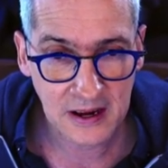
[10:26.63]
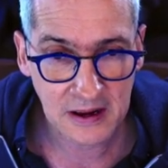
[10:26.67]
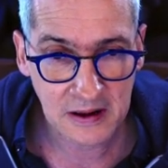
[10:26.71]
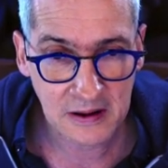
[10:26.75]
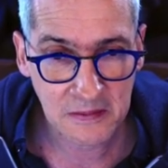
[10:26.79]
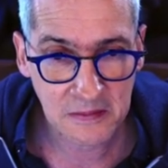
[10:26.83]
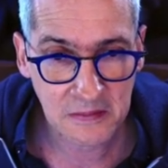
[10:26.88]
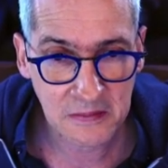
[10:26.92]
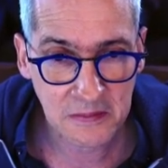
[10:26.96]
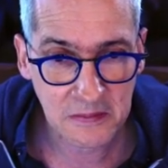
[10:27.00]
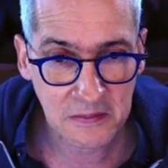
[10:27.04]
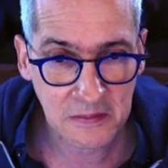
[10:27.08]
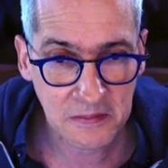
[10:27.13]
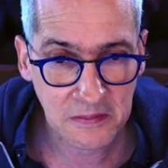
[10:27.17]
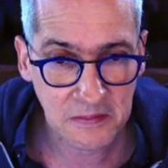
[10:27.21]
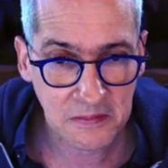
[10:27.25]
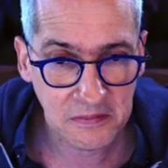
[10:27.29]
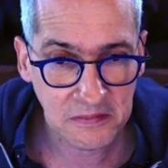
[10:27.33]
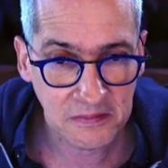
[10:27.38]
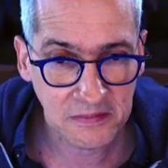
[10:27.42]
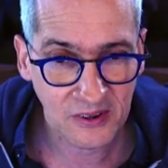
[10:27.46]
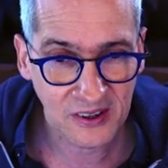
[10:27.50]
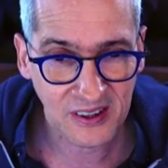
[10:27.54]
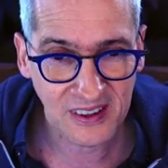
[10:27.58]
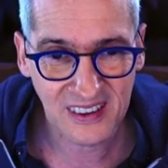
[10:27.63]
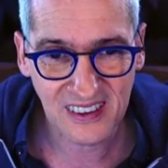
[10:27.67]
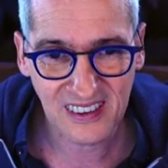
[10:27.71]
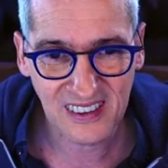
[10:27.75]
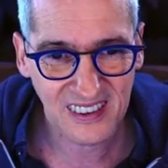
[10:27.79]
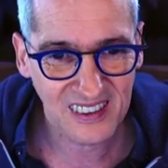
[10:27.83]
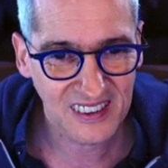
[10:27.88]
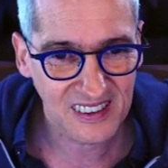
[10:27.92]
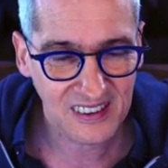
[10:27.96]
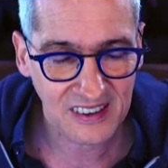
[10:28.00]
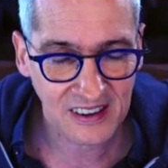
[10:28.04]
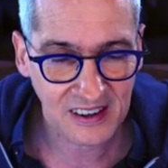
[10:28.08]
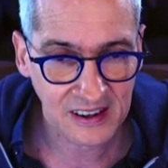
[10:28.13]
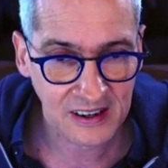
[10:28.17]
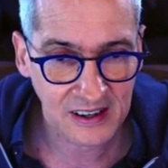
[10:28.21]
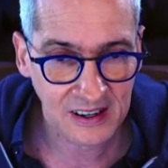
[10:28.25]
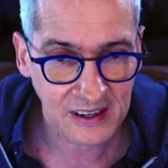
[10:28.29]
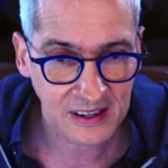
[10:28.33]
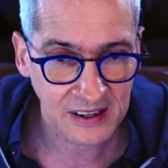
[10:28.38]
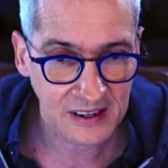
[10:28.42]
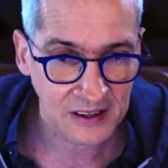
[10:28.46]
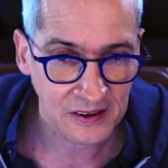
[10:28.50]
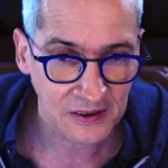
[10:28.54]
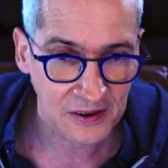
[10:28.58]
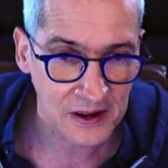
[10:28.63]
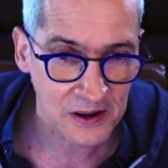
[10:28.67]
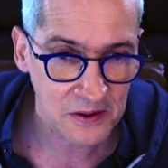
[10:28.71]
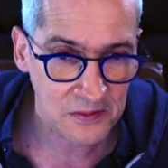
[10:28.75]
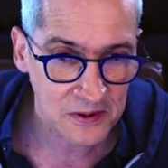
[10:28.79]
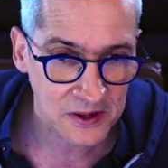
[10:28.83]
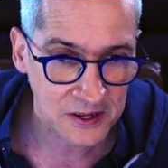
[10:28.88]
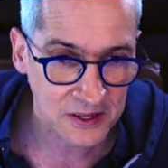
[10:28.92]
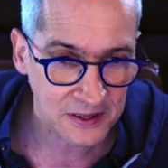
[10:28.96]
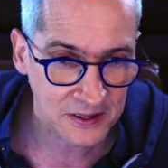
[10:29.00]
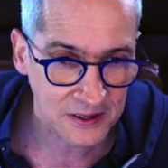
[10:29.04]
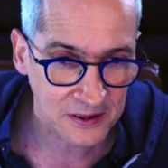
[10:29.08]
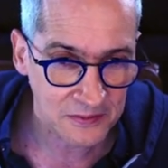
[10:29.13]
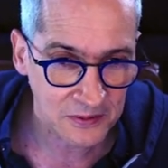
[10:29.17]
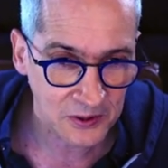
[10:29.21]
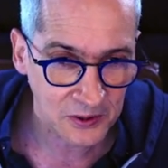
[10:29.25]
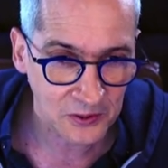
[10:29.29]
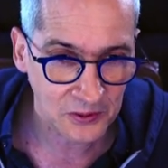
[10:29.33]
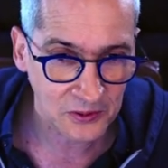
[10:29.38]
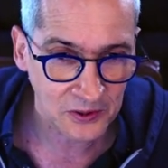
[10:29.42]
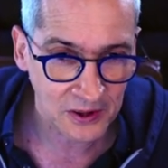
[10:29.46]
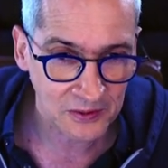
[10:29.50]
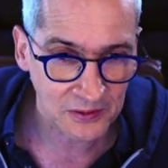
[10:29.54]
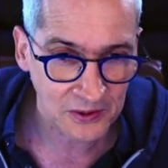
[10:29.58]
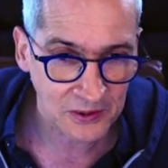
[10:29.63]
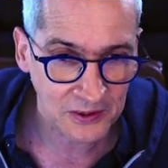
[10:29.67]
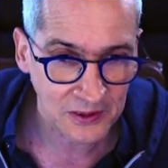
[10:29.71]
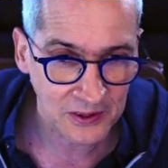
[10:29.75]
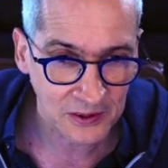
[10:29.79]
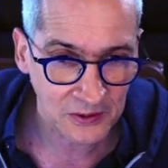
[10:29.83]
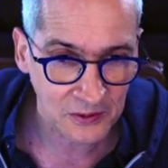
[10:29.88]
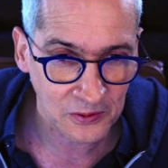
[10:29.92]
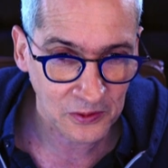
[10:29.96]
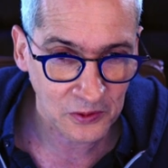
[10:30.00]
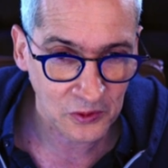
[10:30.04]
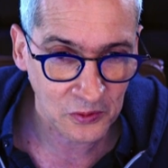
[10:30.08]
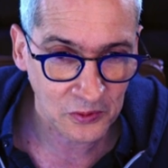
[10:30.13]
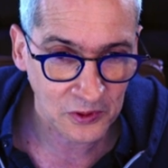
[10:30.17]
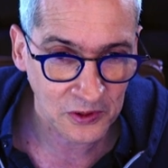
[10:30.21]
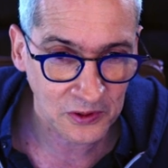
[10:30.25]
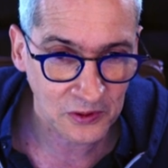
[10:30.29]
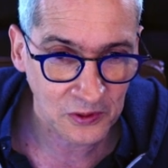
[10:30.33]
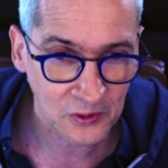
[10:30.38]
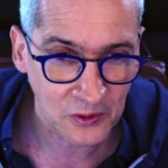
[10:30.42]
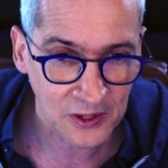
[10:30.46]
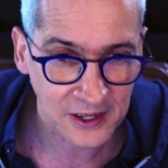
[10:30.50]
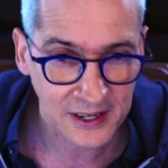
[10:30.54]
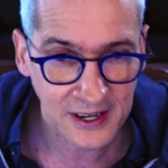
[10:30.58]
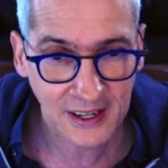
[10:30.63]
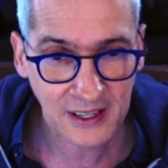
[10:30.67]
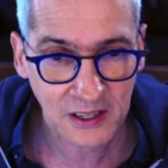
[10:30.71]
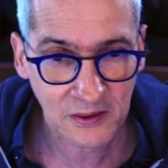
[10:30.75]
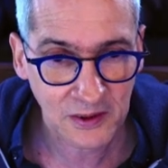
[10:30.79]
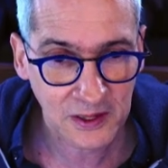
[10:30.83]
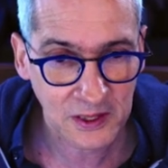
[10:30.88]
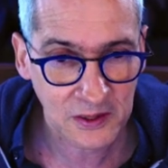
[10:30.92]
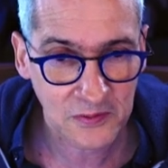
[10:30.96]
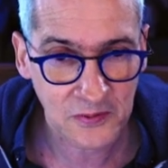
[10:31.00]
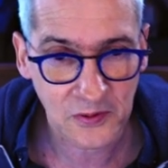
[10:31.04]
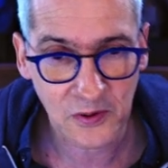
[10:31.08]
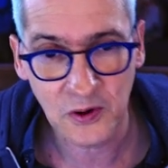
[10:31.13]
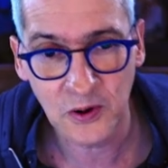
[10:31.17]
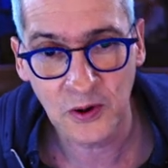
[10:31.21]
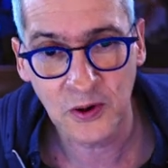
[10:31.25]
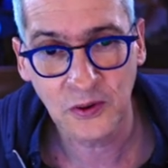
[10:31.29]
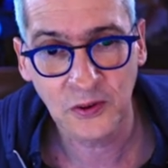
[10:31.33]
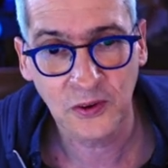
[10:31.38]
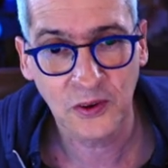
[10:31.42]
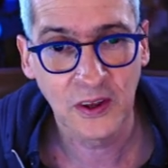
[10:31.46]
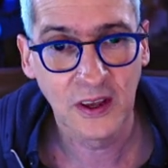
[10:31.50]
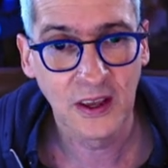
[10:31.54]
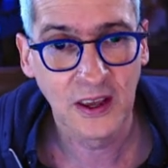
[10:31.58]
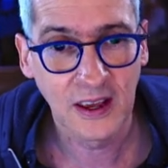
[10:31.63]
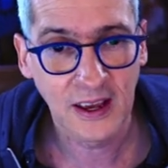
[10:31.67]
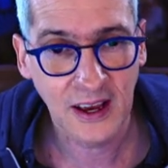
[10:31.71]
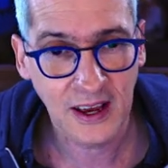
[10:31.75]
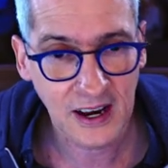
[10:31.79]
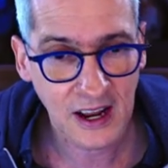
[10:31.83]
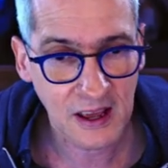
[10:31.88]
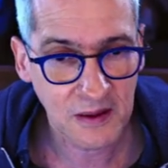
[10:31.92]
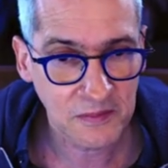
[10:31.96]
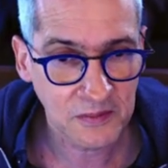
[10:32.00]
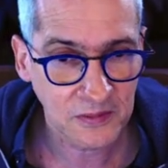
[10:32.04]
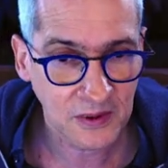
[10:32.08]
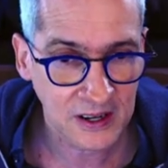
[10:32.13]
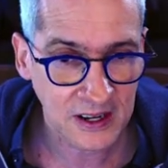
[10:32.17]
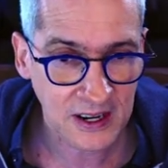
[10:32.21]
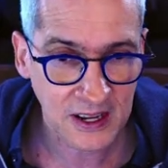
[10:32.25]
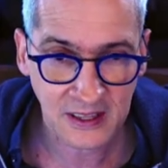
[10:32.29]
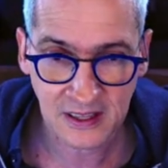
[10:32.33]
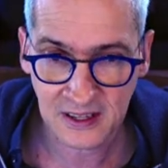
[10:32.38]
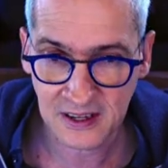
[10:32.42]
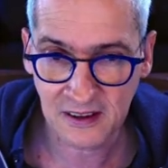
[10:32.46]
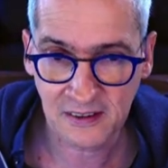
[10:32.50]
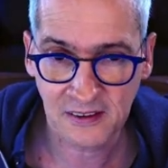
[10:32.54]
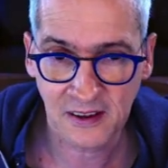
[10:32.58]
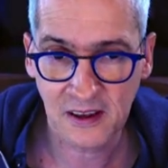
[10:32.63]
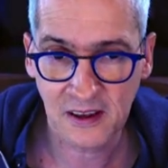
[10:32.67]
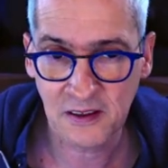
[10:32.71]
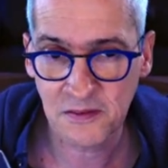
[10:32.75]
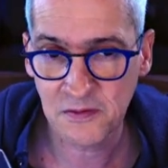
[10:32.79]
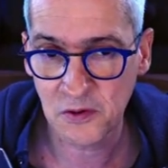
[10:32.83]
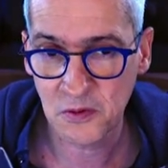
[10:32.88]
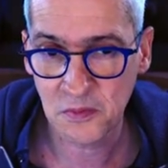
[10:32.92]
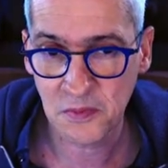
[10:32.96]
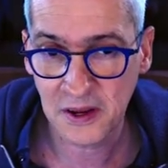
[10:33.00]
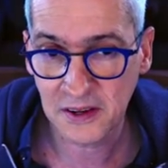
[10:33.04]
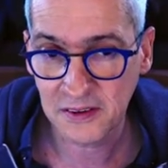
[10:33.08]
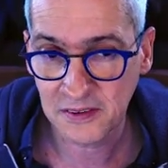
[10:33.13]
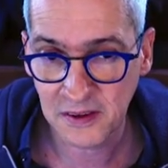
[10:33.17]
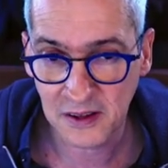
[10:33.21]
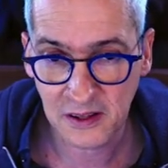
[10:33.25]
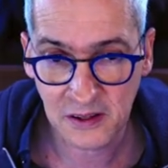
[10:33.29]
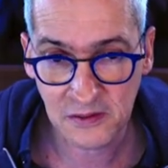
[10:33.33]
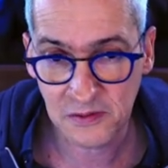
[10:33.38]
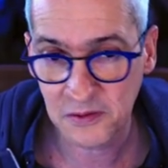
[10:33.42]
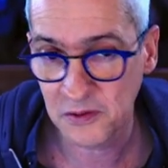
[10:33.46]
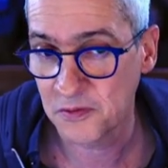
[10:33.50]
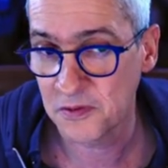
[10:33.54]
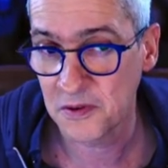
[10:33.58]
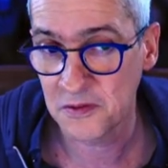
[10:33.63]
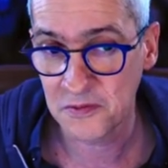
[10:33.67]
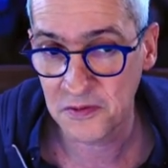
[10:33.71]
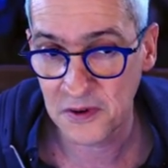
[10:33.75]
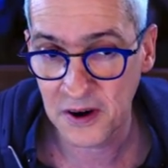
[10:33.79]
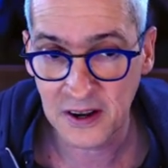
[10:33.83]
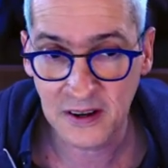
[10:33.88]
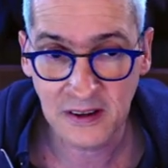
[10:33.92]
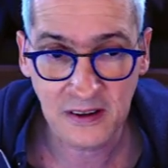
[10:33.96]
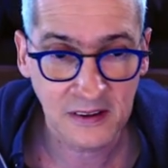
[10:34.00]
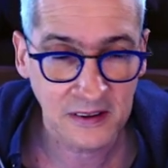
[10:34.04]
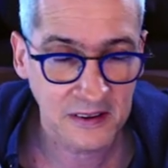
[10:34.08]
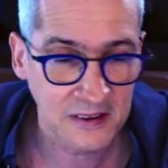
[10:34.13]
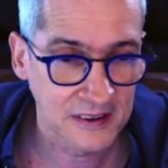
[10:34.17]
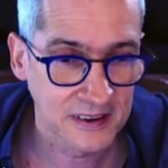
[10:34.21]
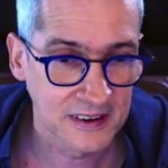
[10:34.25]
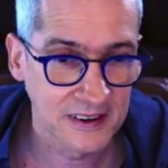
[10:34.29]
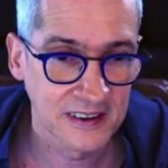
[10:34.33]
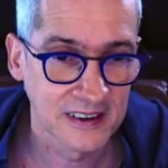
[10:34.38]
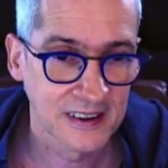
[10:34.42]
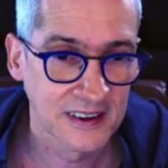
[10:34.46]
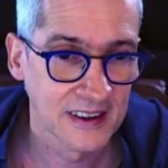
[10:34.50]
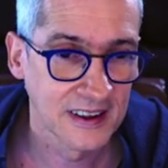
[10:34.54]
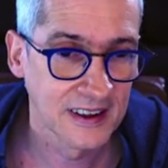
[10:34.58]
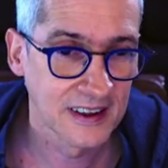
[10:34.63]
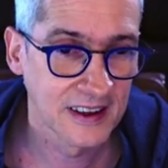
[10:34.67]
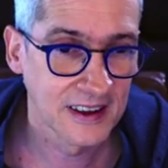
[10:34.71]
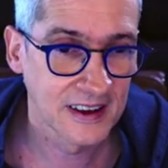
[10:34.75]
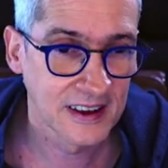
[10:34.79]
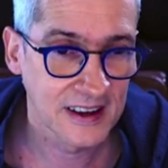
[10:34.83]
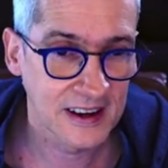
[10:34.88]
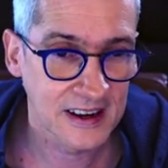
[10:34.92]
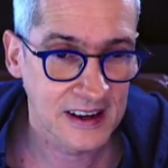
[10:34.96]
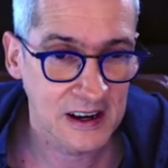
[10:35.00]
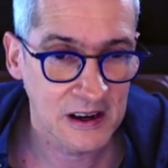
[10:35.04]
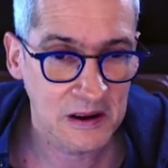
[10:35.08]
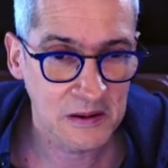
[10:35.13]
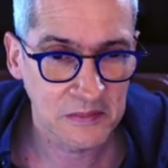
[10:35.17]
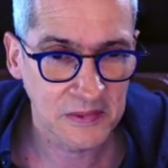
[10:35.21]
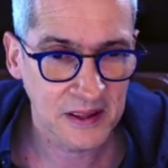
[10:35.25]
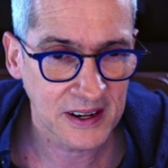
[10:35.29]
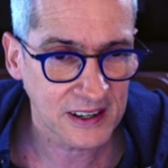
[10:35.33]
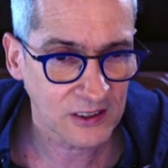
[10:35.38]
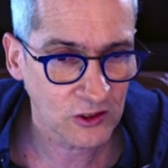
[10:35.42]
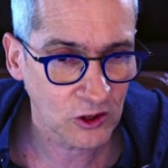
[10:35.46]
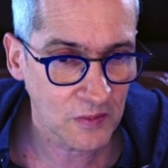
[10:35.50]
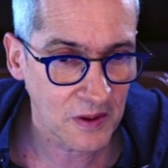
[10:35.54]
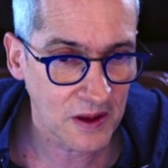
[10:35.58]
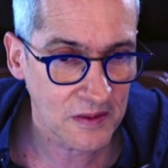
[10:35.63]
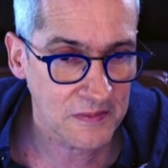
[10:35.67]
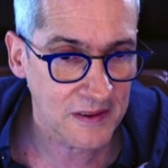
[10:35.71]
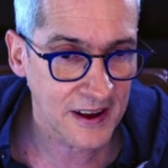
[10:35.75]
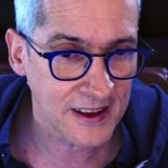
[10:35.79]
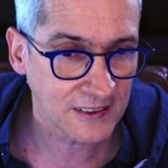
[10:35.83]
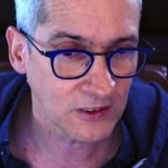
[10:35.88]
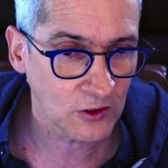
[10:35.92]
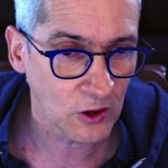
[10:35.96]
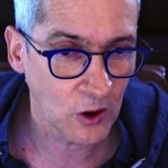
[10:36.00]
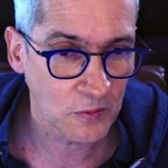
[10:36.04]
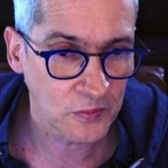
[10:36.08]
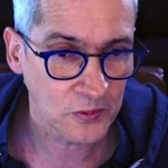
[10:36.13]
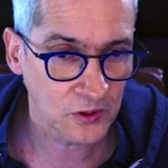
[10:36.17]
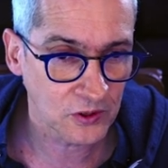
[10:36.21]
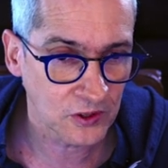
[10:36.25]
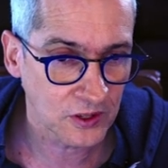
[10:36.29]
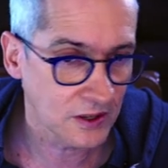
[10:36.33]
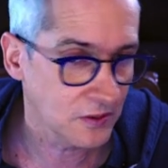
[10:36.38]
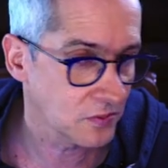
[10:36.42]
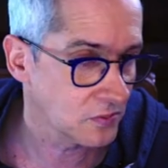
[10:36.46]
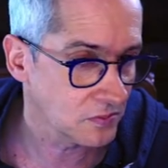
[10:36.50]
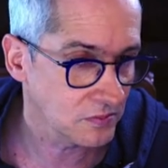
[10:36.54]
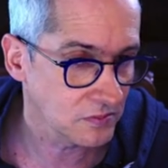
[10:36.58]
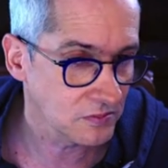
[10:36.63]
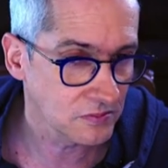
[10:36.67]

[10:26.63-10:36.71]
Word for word: um, but this is really irrelevant because everything is going to be installed and activated for us, and I'm creating a site for myself or for a friend. Um, there are some advanced options that